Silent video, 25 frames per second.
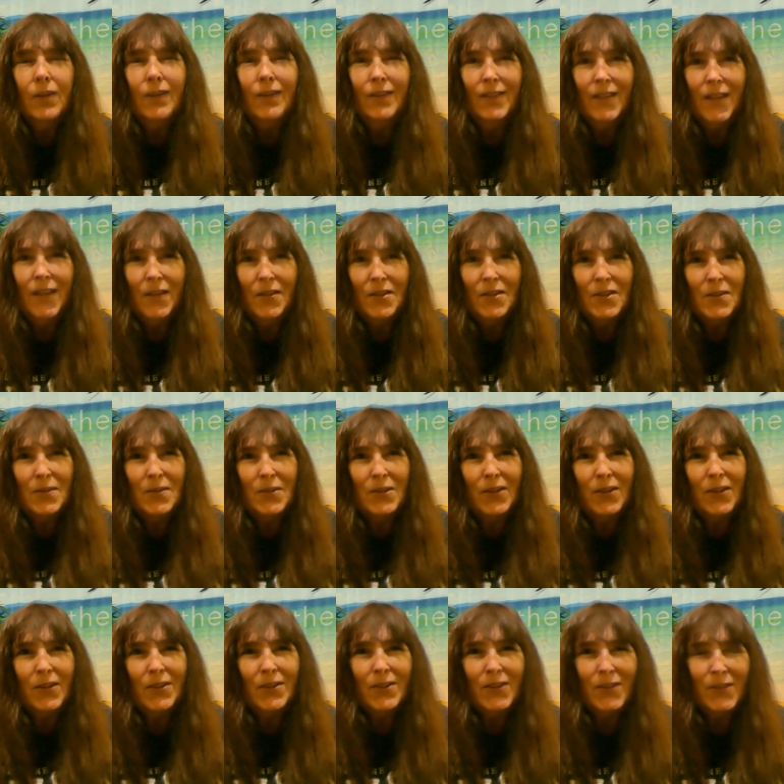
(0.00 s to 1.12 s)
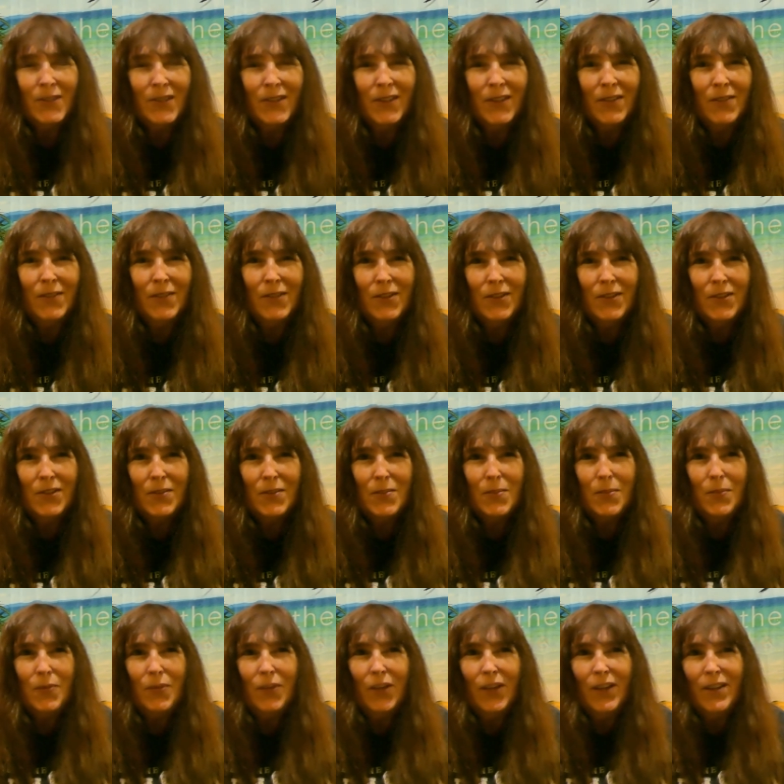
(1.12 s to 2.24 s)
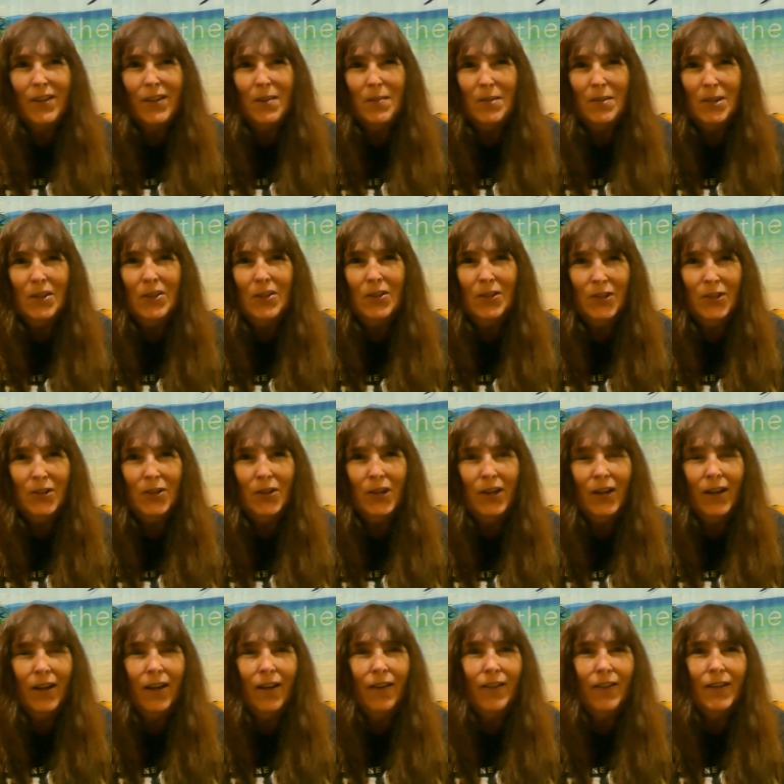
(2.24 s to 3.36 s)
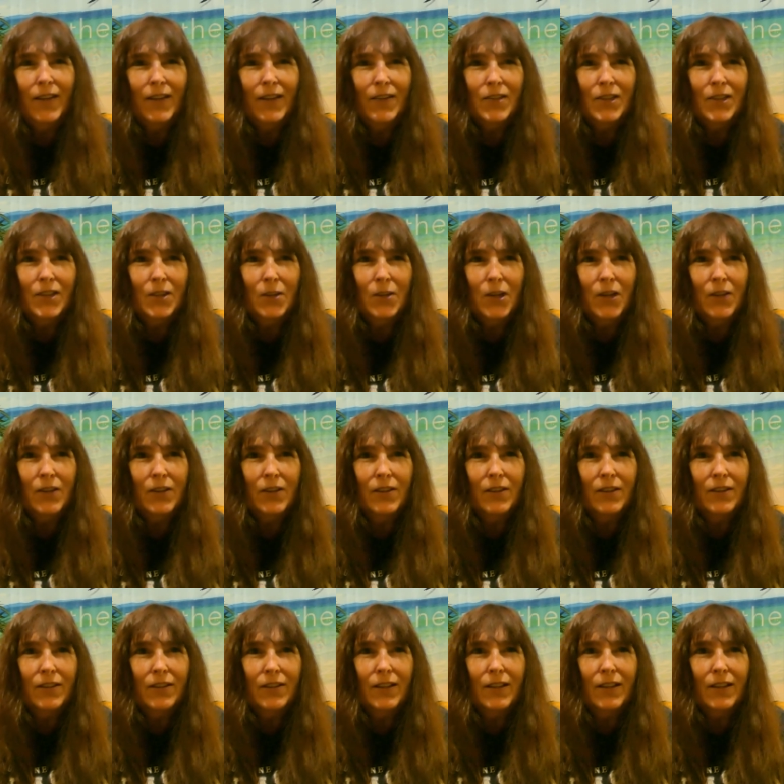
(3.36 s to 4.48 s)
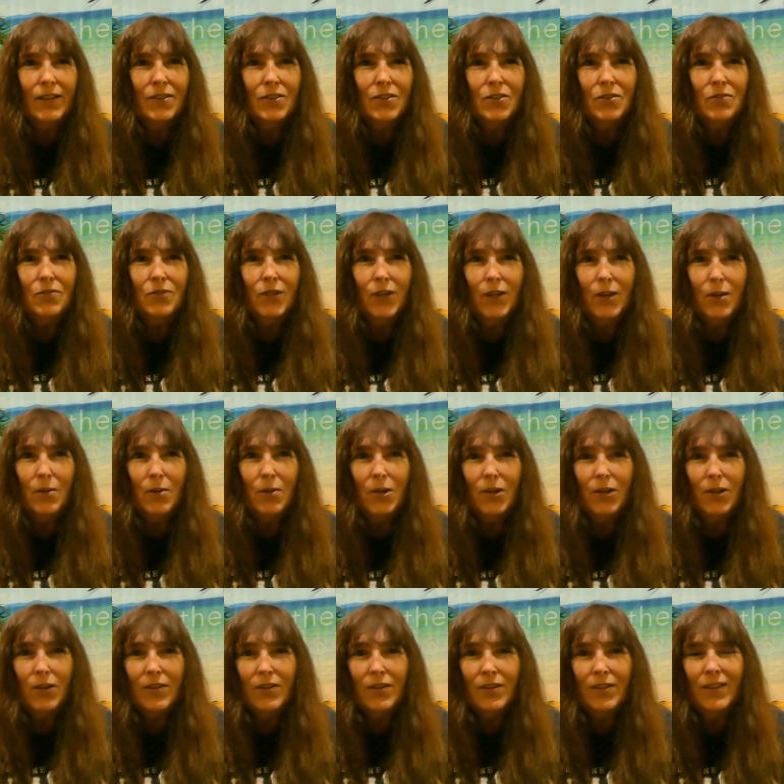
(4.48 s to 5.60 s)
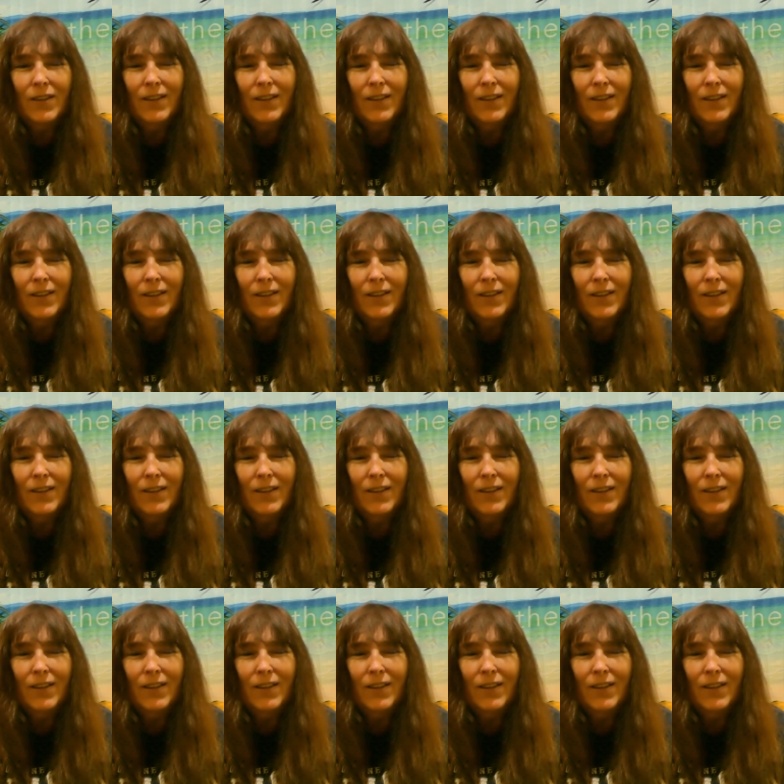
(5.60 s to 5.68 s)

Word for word: they have someone also that when there's a flight coming in or going out, they have to go out there and they shoot fireworks.